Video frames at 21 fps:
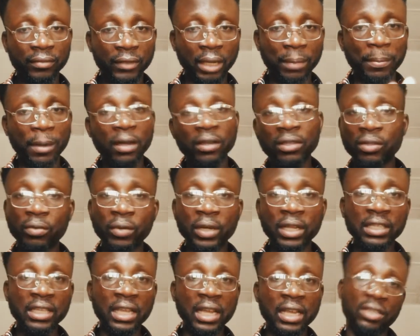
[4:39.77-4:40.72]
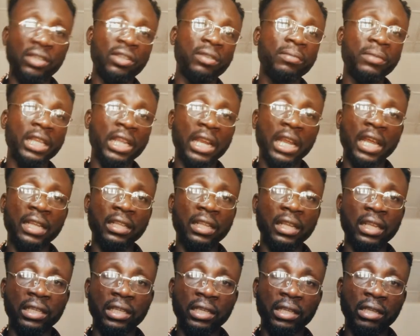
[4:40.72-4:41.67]
A power sequencer is something like
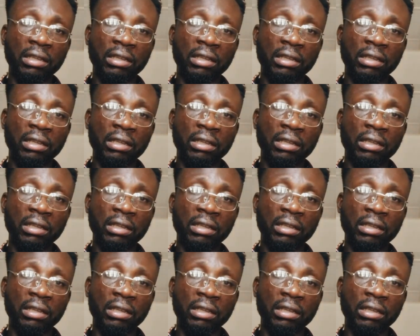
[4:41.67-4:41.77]
this.